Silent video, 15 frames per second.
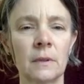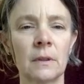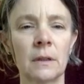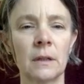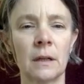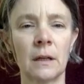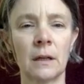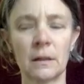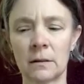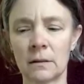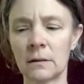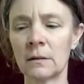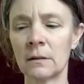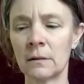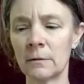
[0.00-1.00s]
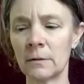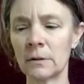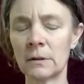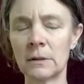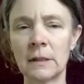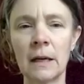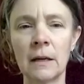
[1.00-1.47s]
Yeah,
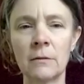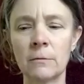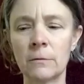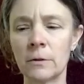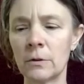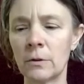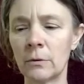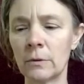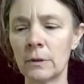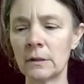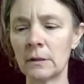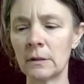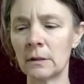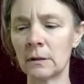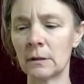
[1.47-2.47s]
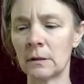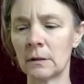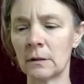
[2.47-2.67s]
sad for no reason.